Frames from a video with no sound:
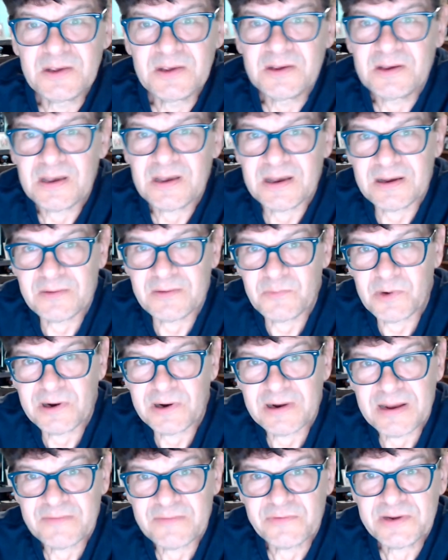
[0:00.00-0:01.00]
uh,
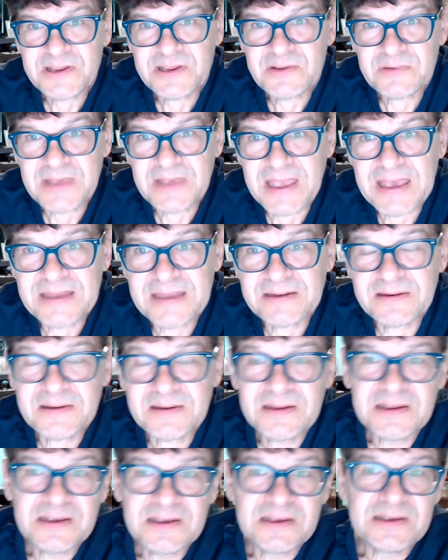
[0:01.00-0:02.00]
wherever you can.
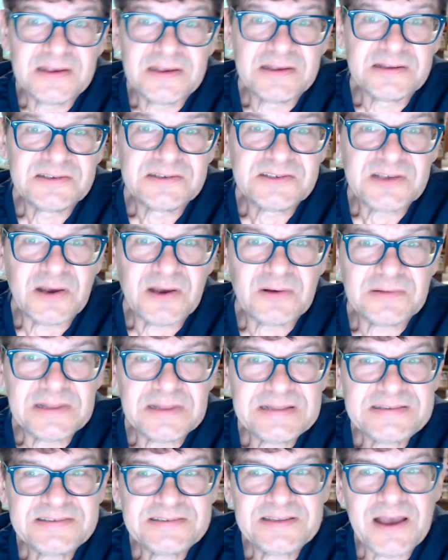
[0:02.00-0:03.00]
So
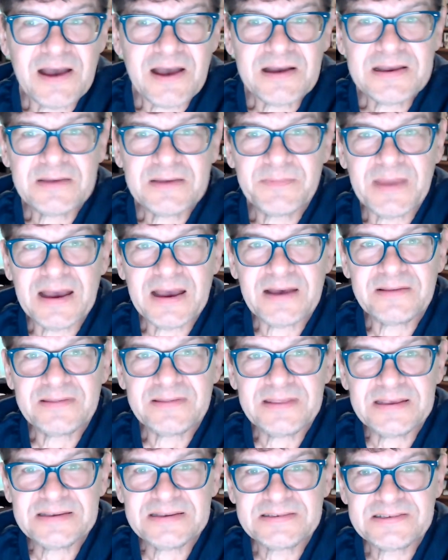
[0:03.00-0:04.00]
let's talk about
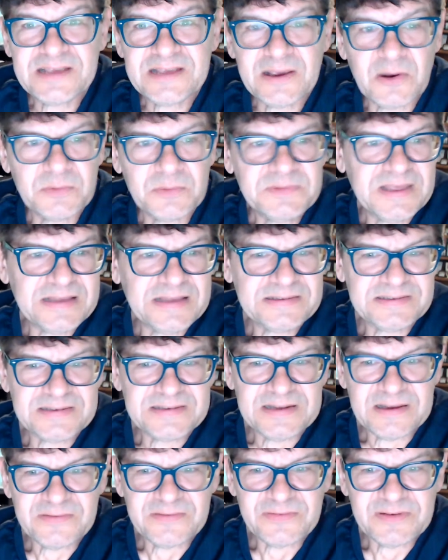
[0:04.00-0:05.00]
this. I hope that's
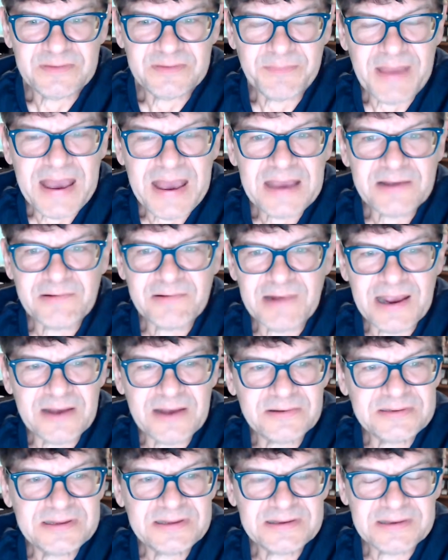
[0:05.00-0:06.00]
enough
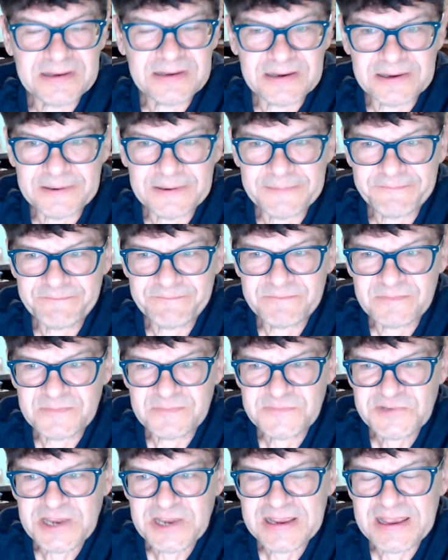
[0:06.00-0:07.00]
background. Um,
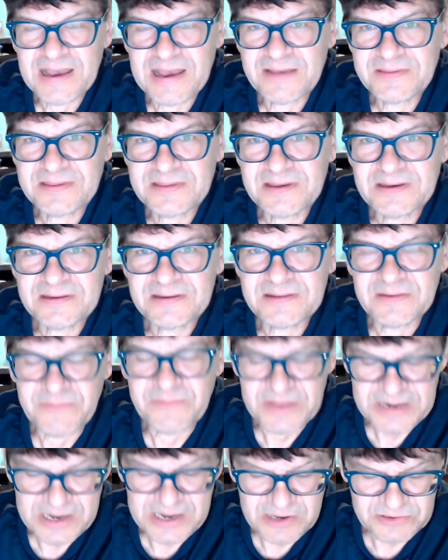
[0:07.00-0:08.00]
check out the, the
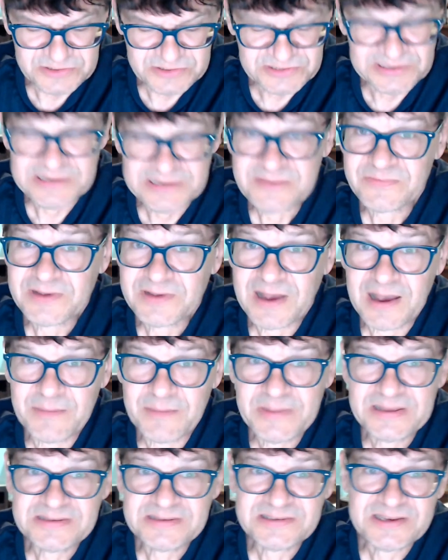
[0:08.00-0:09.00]
videos, leave
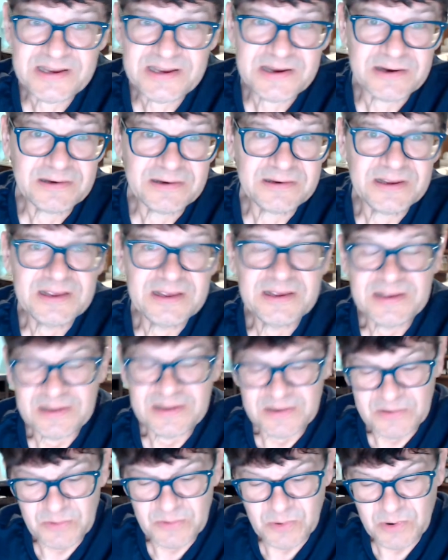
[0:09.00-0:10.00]
comments here
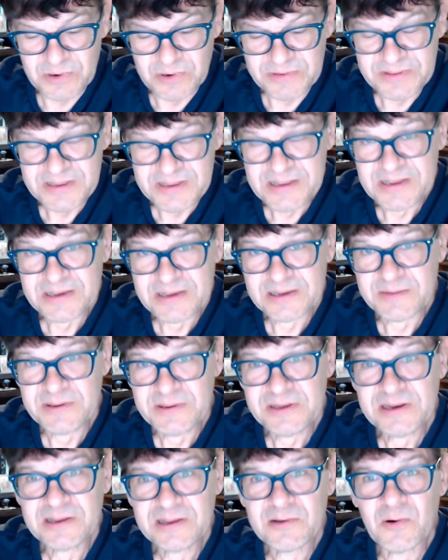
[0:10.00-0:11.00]
or the uh,
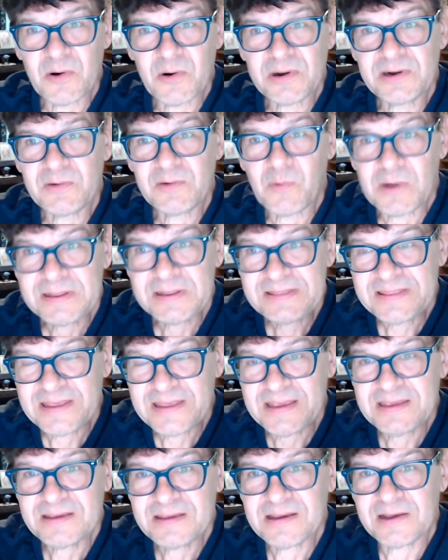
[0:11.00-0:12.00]
community corner. One
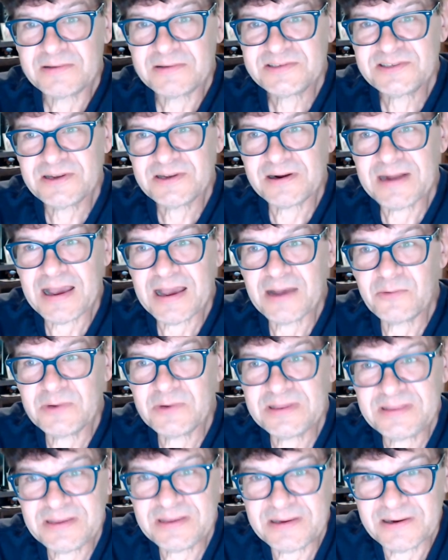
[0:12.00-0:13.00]
thing I'll start out
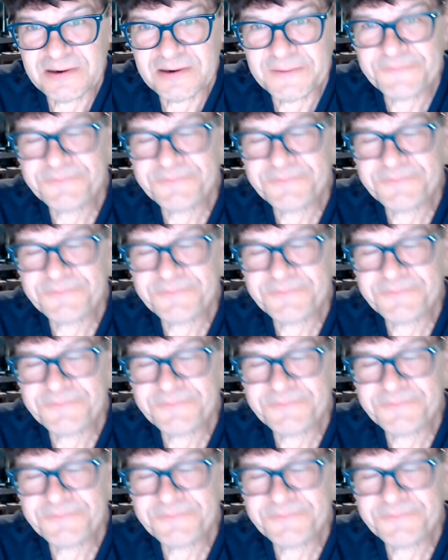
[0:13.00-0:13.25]
with here